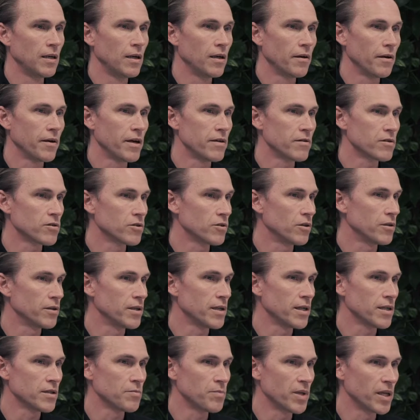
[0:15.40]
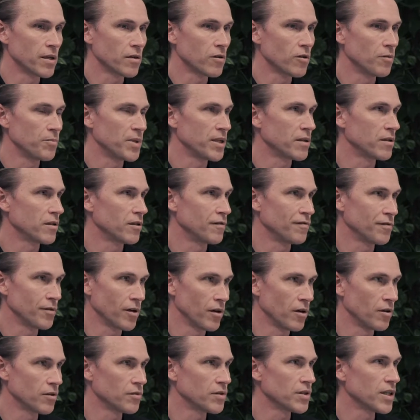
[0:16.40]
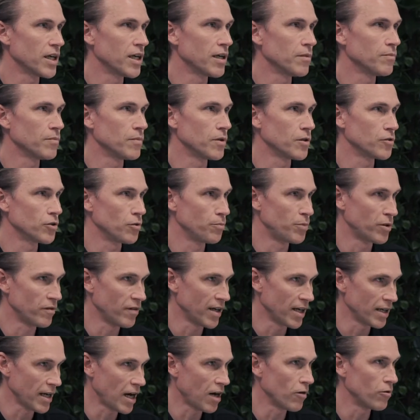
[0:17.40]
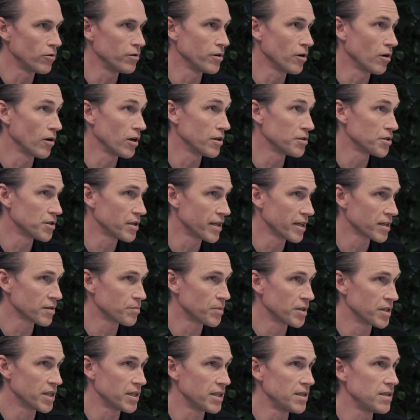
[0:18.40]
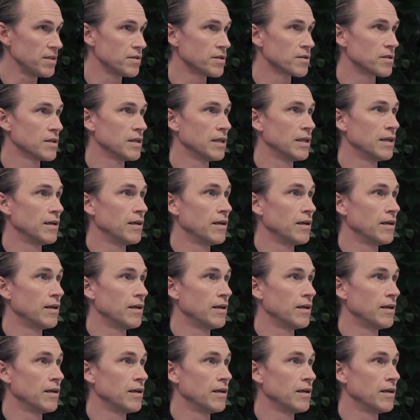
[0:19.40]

Ericsson has been committed for a long time to provide our knowledge and expertise